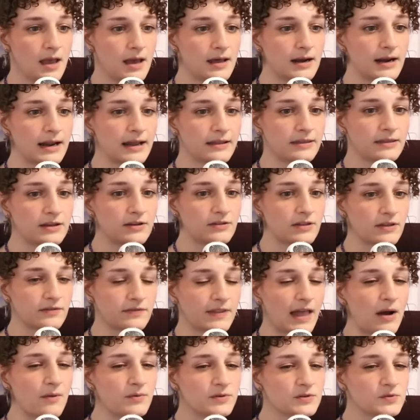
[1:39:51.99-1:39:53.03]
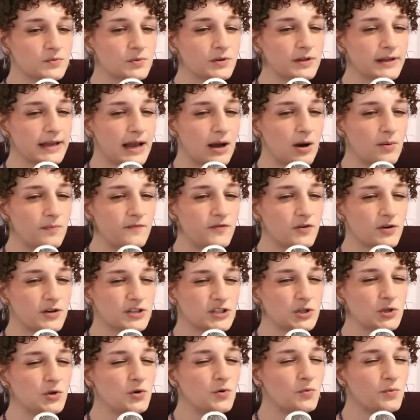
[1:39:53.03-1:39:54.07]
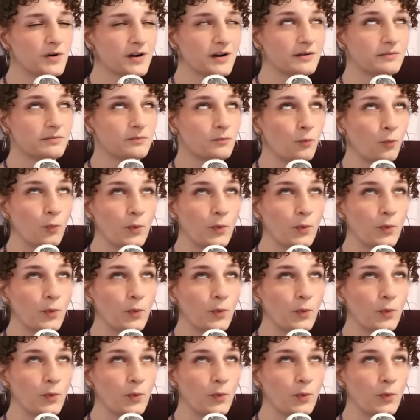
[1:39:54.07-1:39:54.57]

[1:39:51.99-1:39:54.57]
And I think that that was really helpful because you were